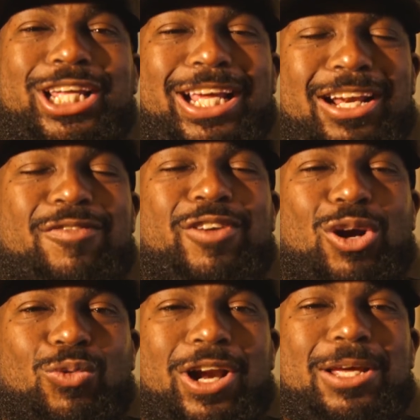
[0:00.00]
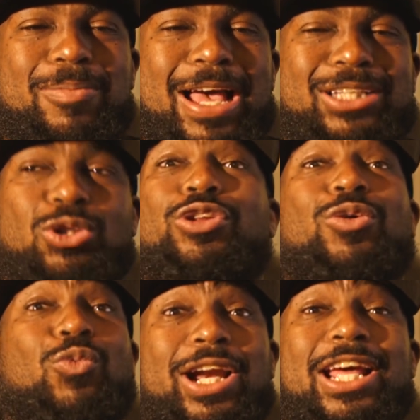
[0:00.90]
NFL running backs or the
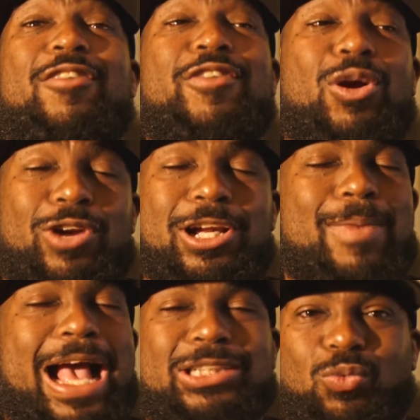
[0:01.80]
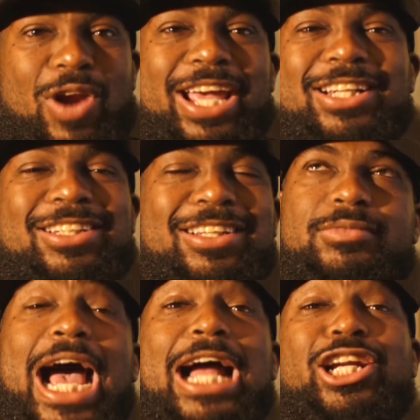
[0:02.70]
NFL running backs ranked,
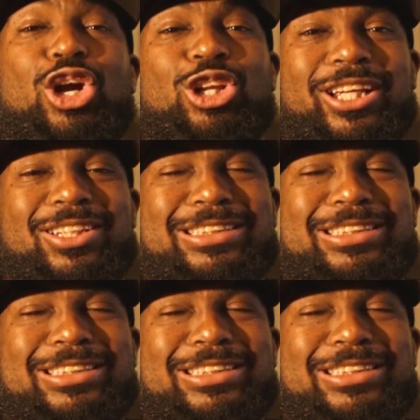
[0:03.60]
Todd Gurley.